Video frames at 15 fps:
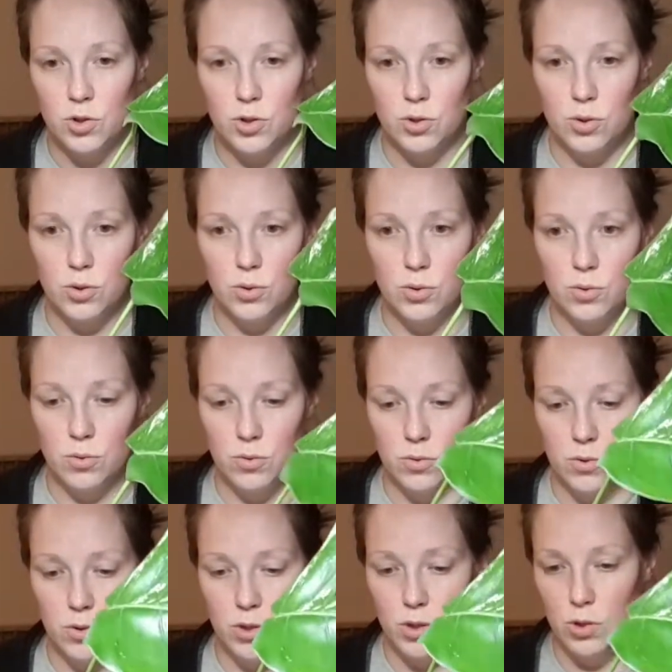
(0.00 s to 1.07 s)
to
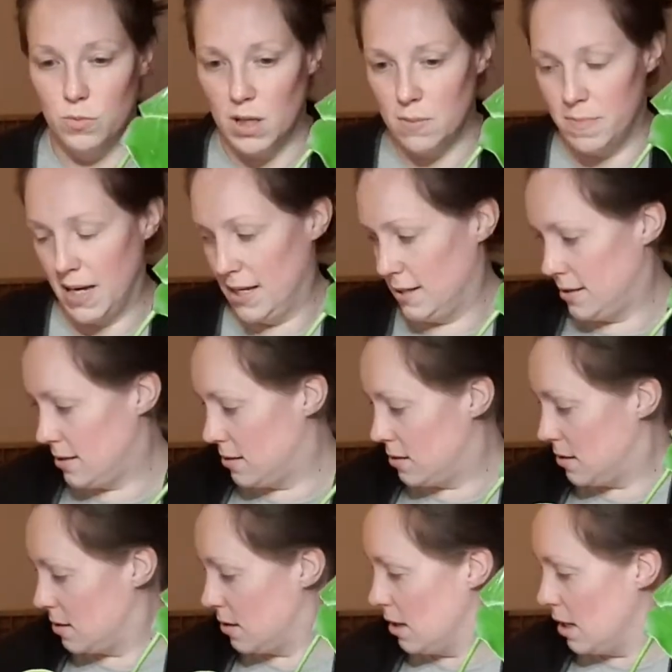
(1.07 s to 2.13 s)
do my
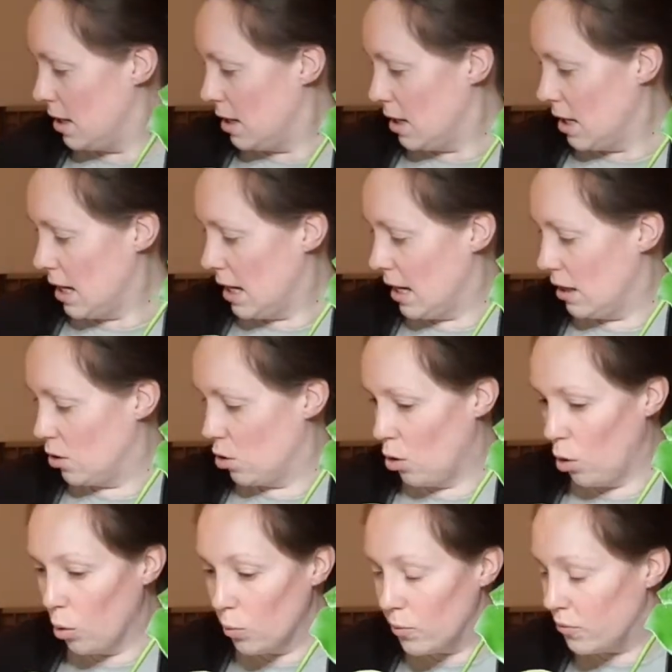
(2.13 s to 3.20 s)
best, and
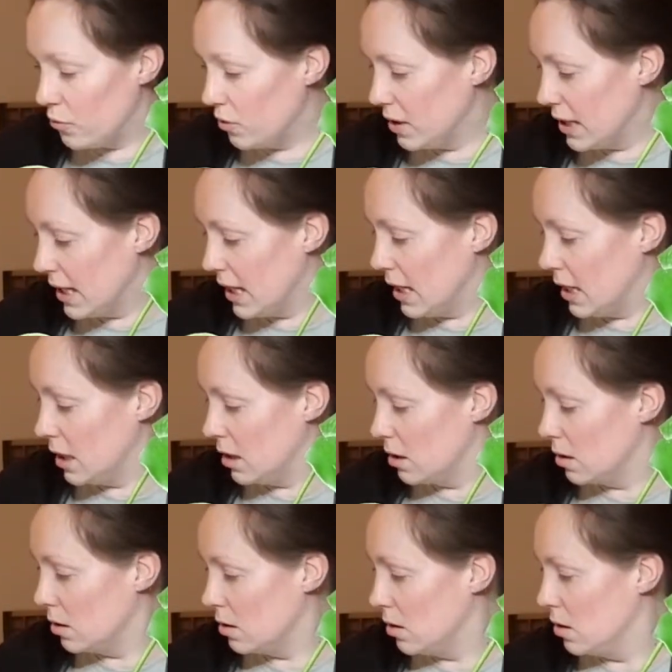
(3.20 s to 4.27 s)
hopefully
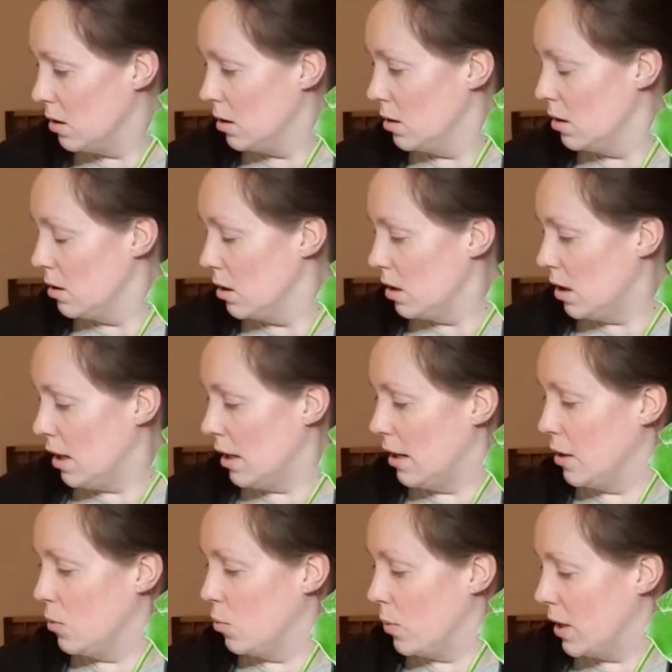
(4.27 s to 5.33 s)

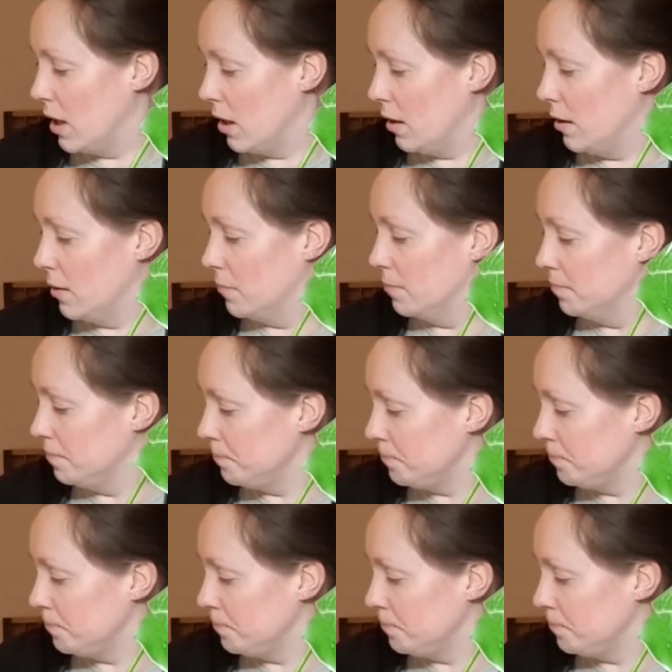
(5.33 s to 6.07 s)
I will